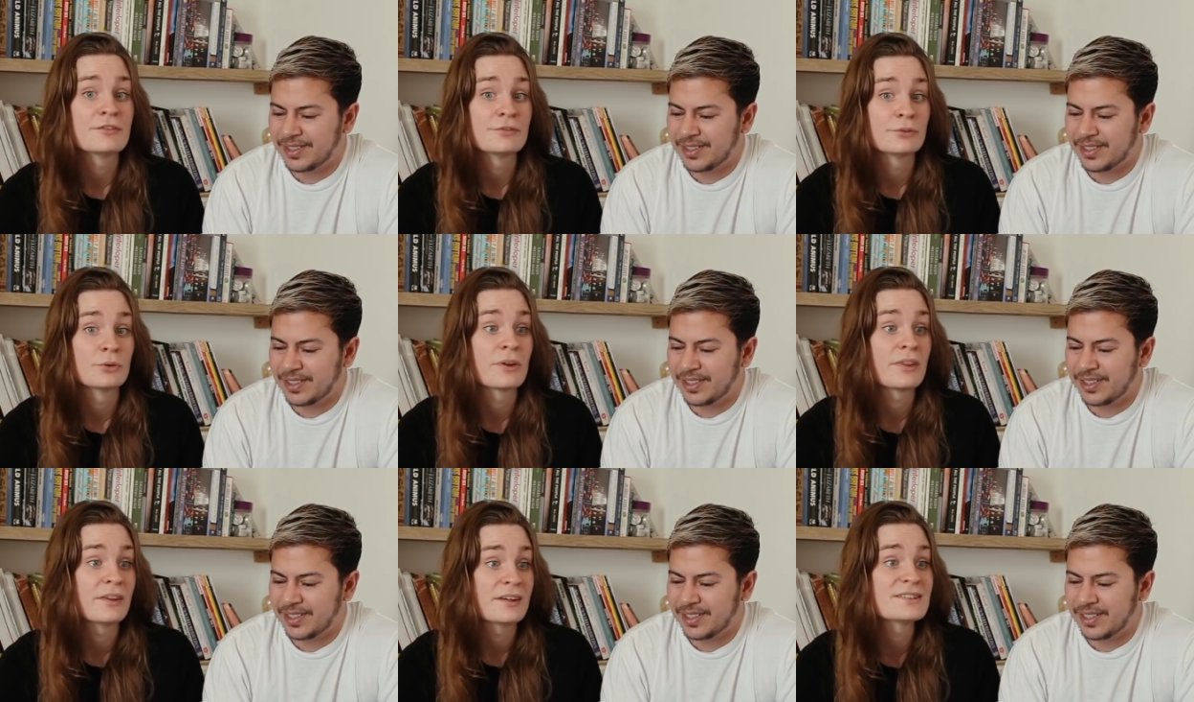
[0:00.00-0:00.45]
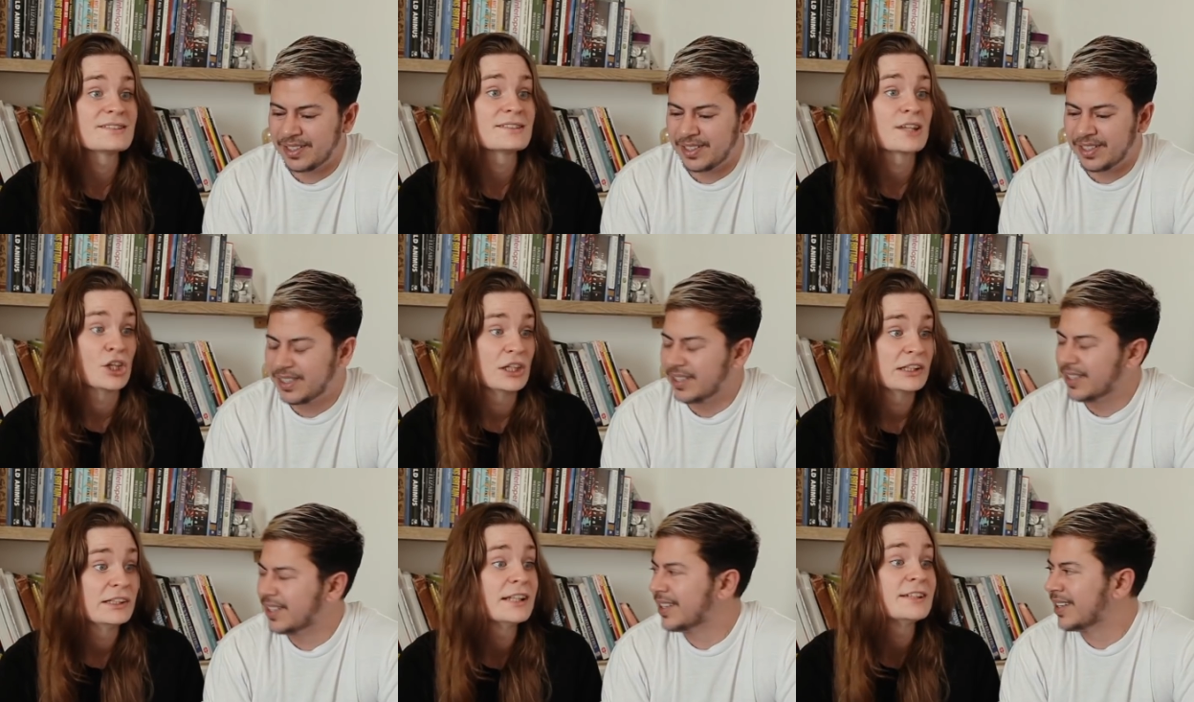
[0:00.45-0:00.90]
Speaker 1: for this
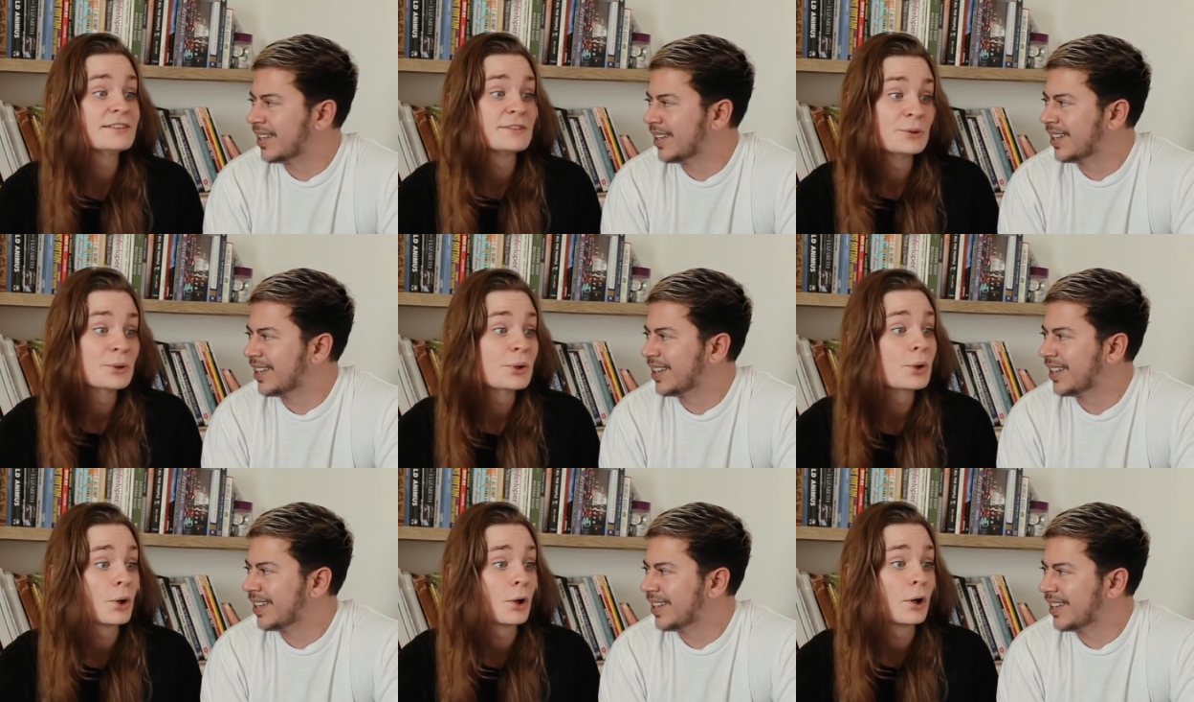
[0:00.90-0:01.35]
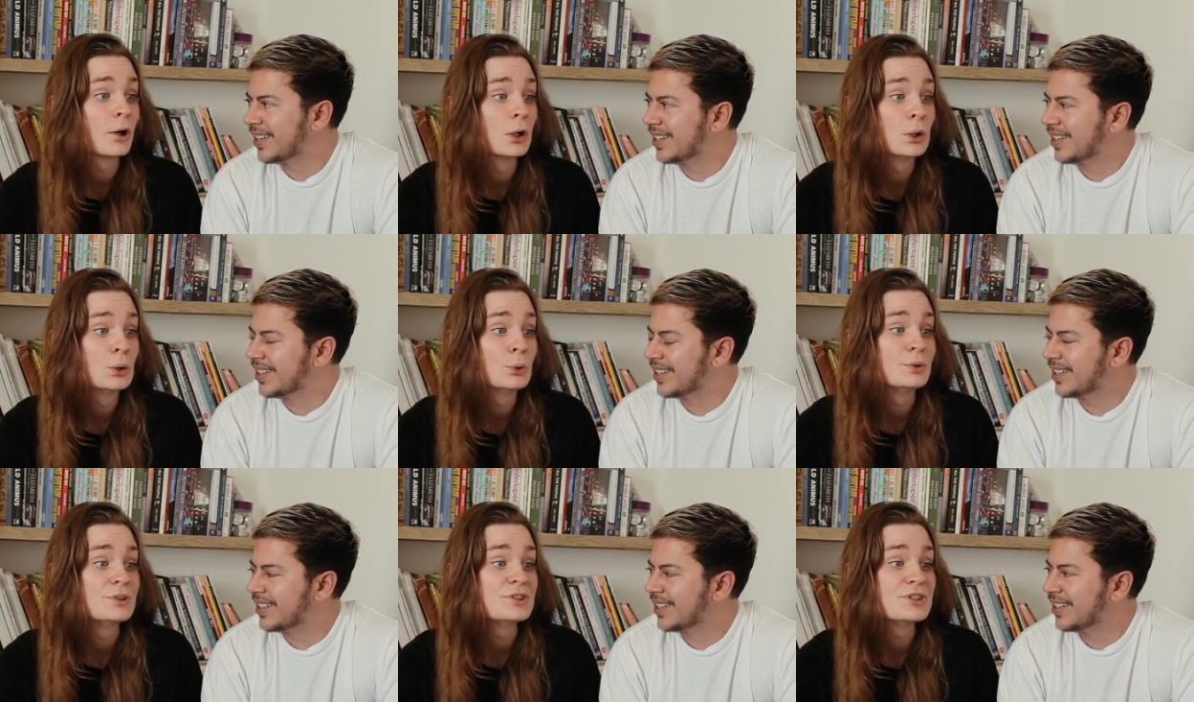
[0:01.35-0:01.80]
little girl
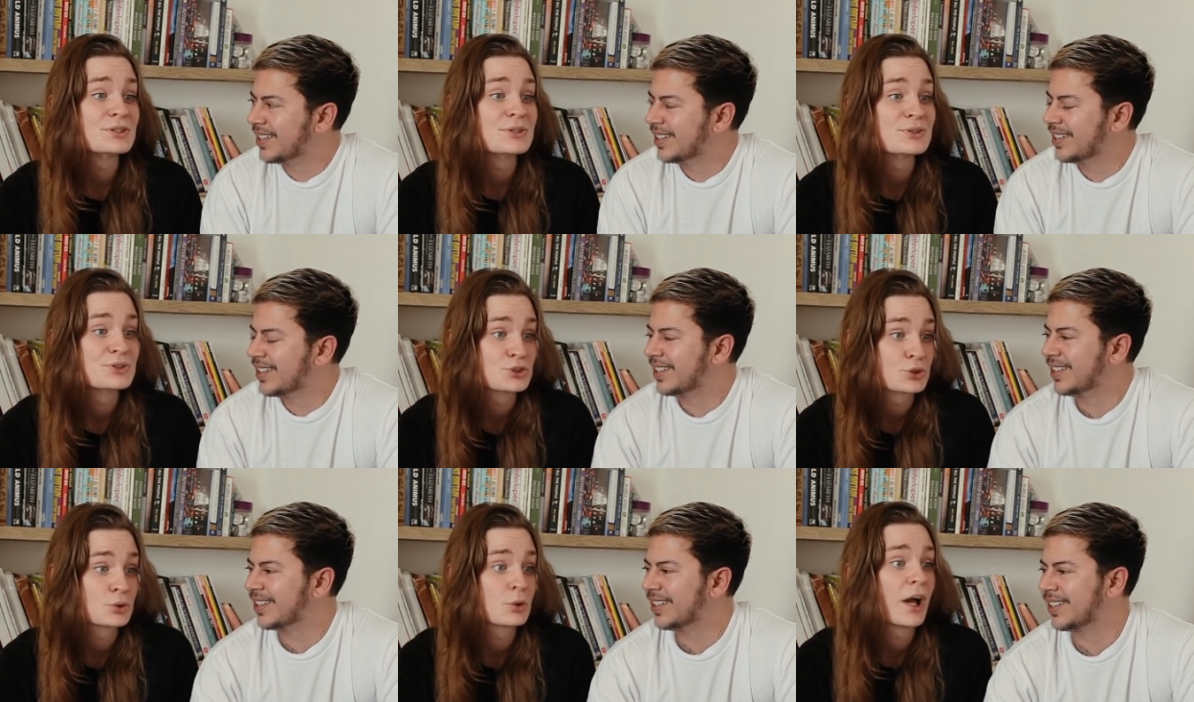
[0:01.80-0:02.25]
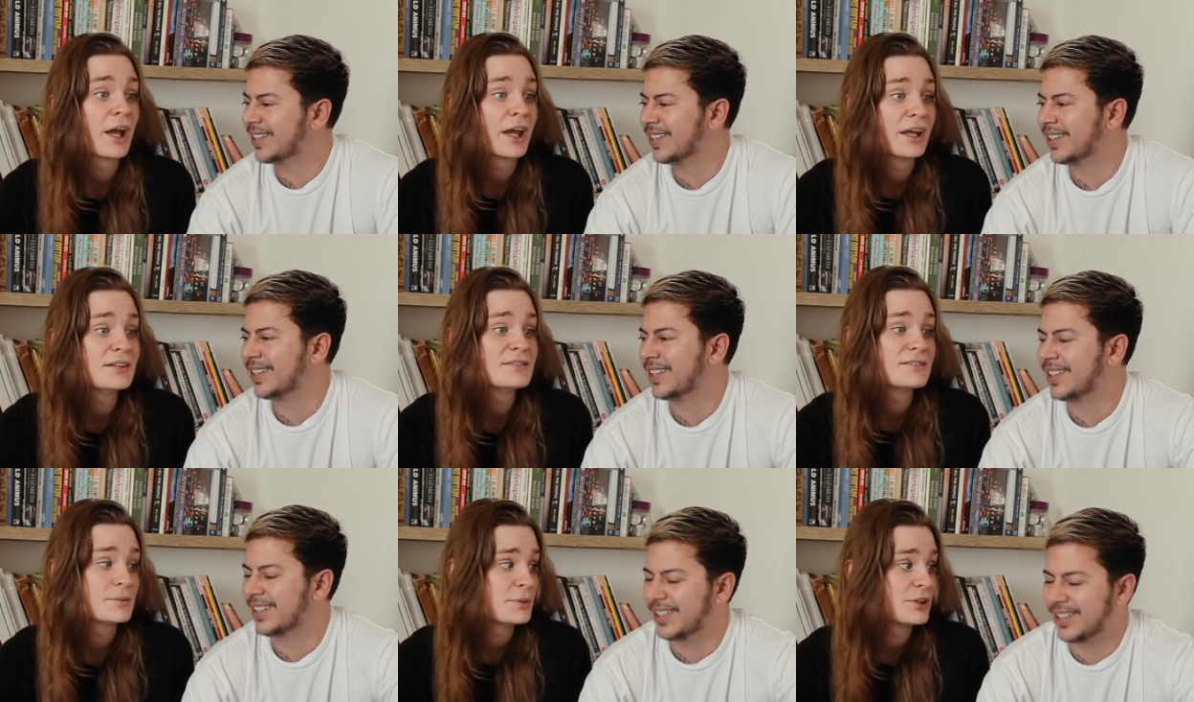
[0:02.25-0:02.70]
who is just
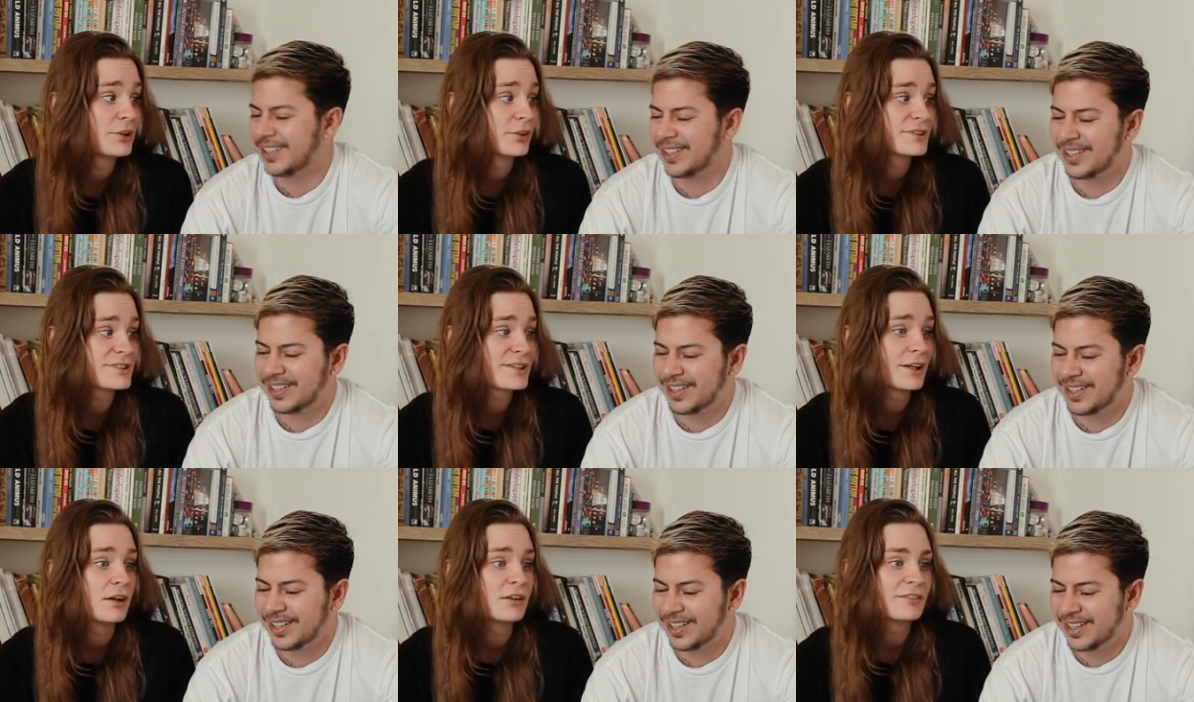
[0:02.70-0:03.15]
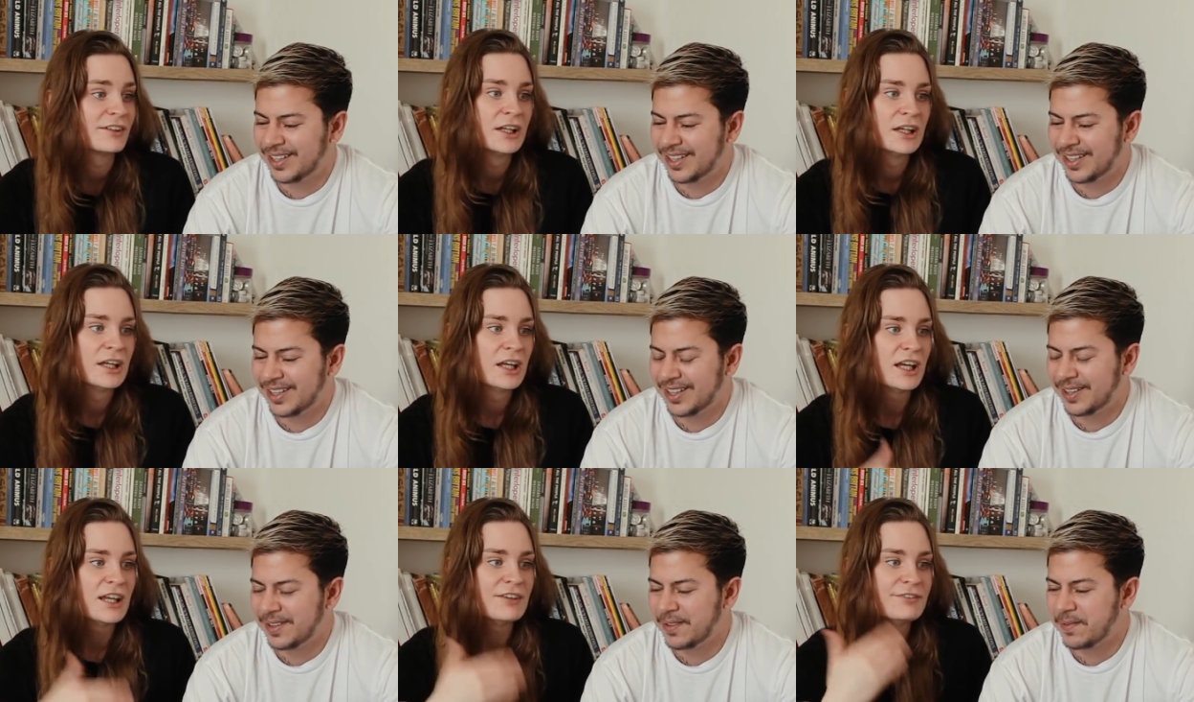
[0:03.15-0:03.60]
trying to be herself.
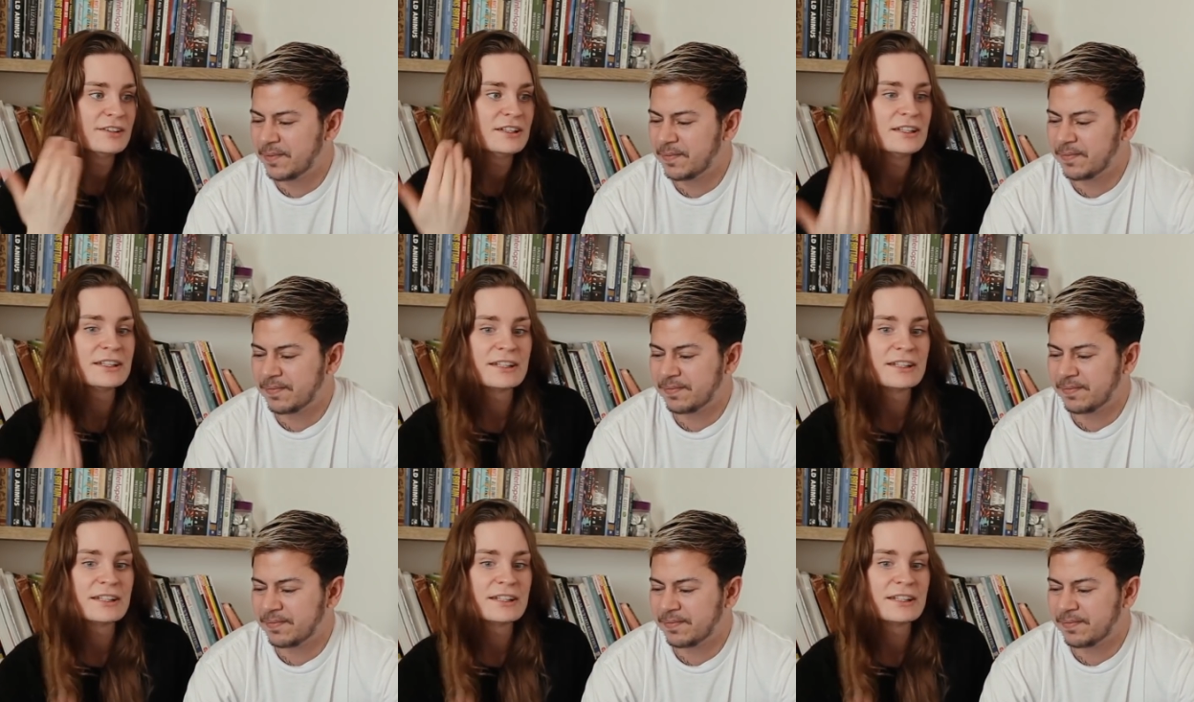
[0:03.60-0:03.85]
If he